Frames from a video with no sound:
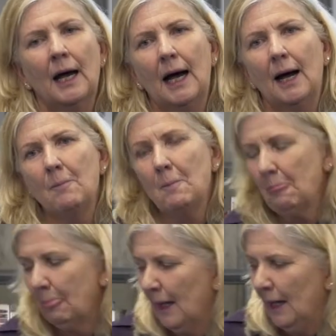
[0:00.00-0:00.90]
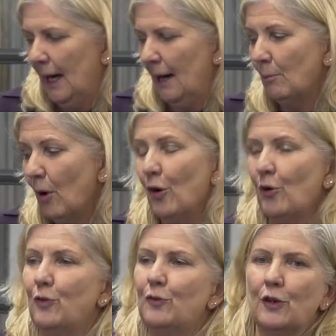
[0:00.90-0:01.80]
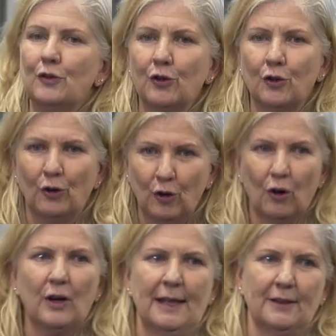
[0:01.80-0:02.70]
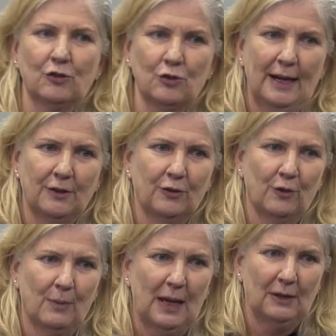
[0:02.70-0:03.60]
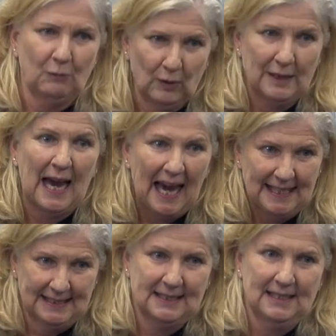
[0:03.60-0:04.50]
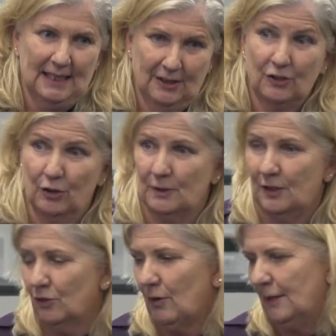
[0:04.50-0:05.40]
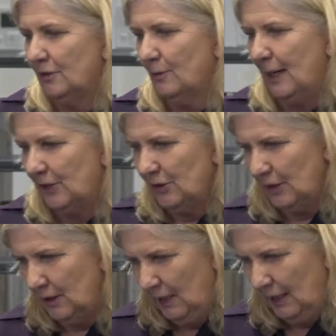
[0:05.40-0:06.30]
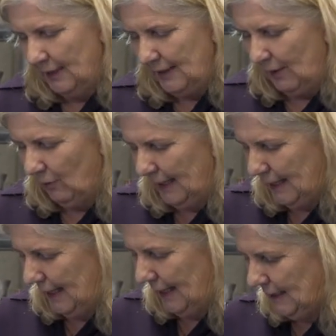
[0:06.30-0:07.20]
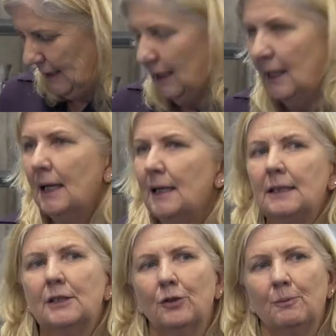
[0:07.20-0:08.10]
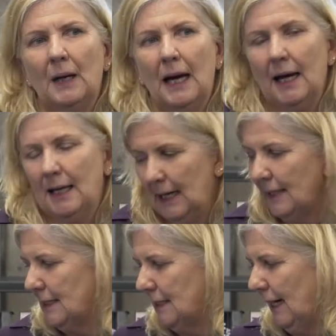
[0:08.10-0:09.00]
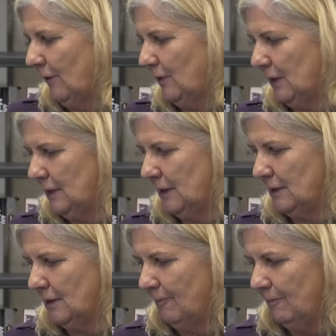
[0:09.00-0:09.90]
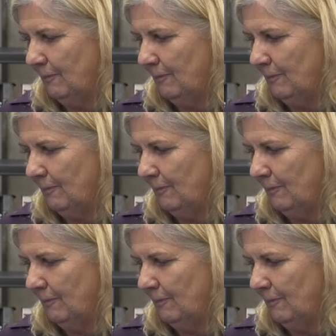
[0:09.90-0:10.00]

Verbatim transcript: Um, move to look at the transform with haste in terms of the transformation that we need to uh, undertake for the system.